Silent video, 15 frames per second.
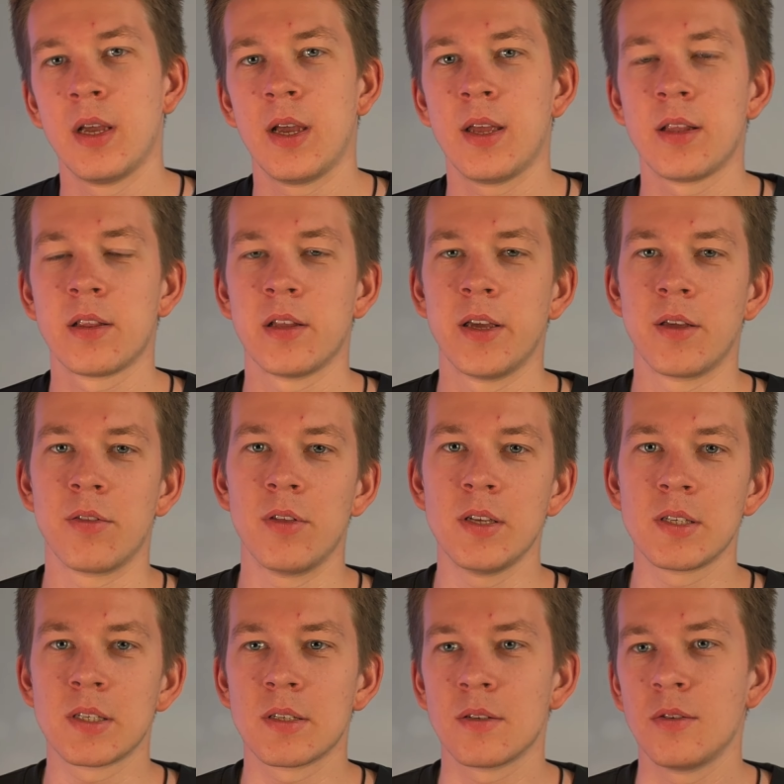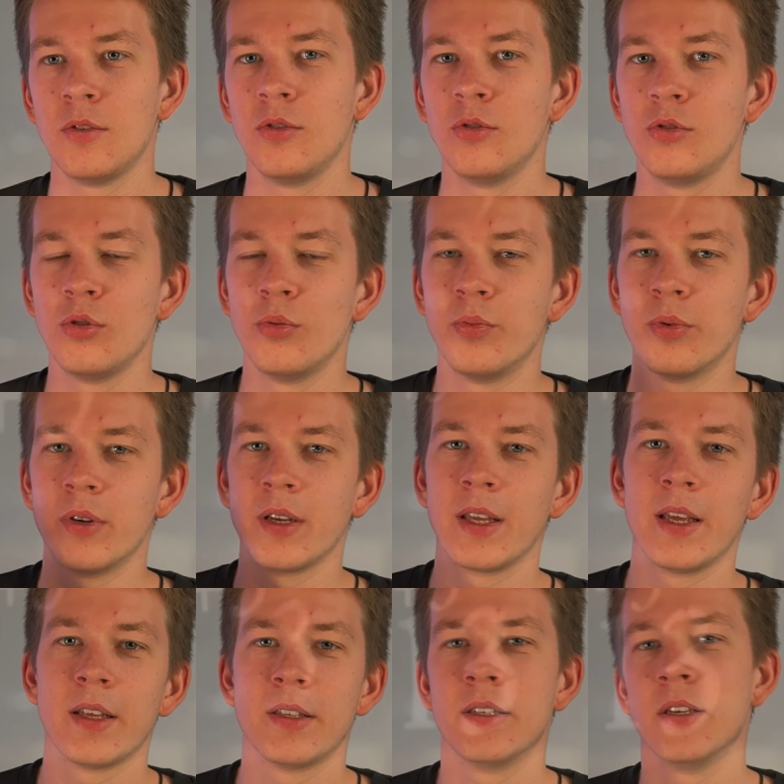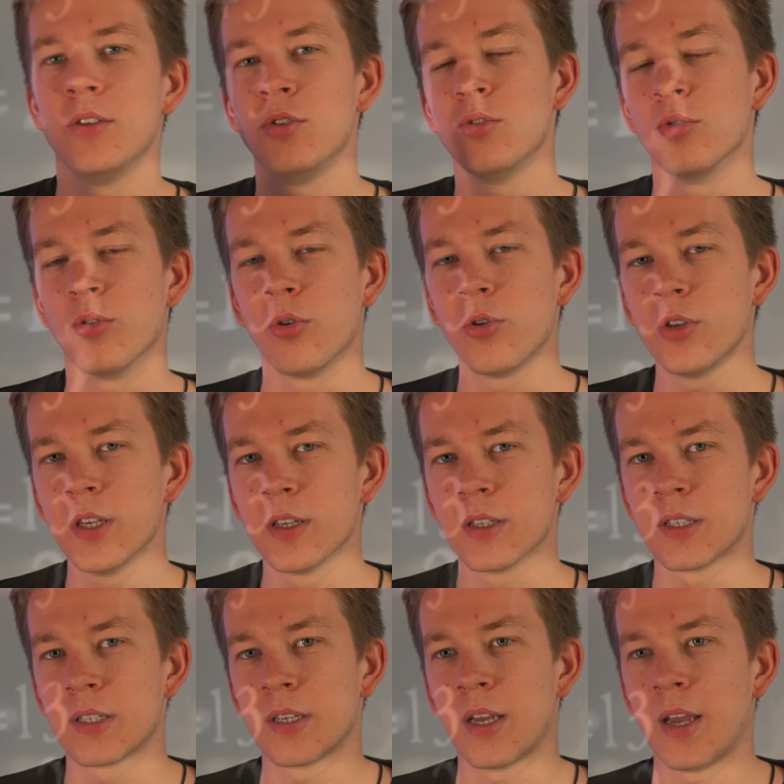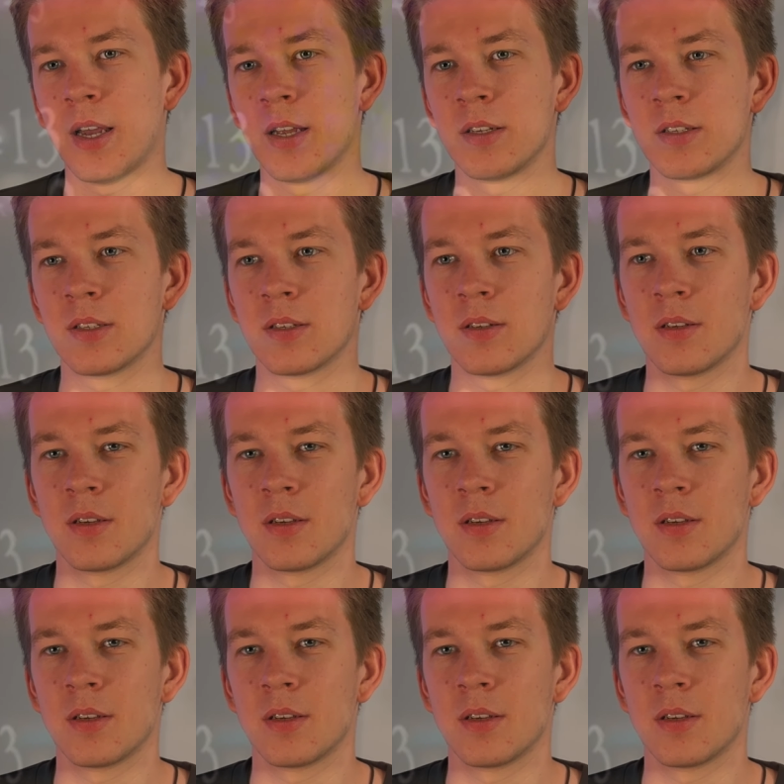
and like this YouTube gets the new audience and